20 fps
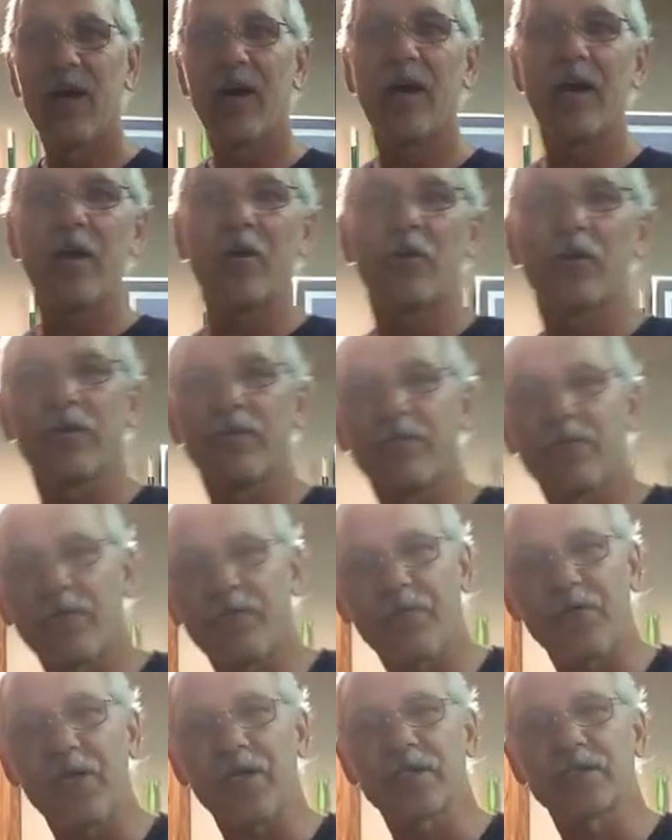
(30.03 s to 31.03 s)
Aaron
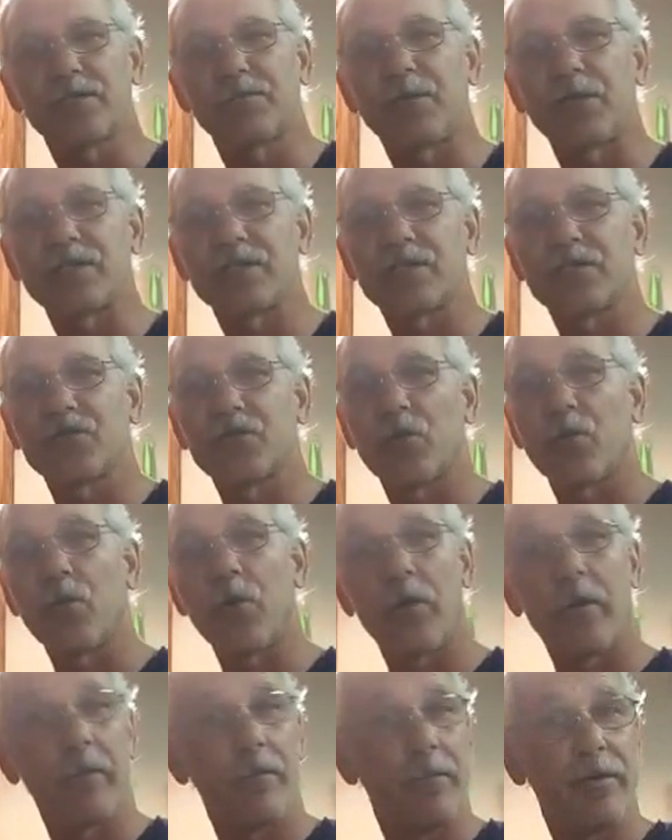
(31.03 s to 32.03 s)
from Phoenix Pest Control,
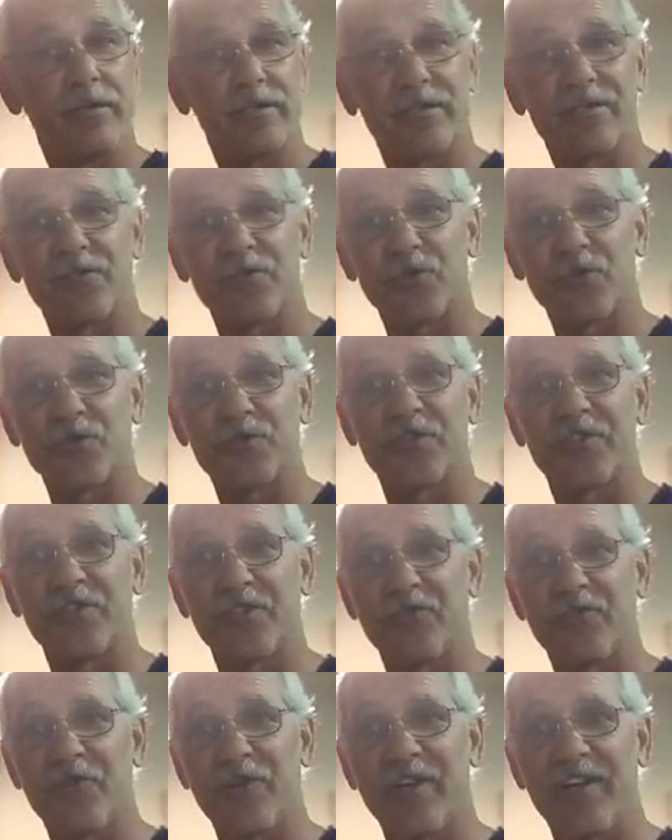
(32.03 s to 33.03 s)
where pest control is
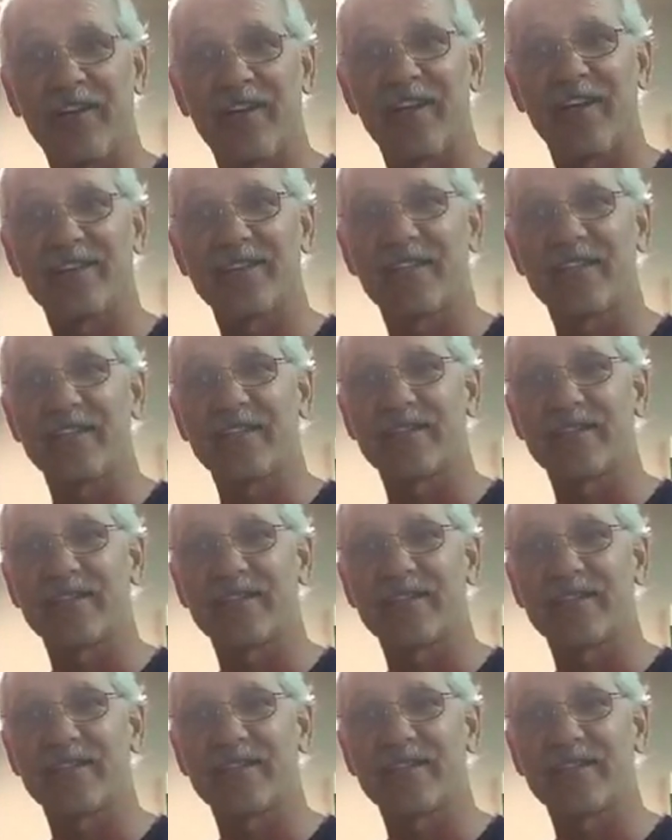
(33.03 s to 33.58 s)
done right, as he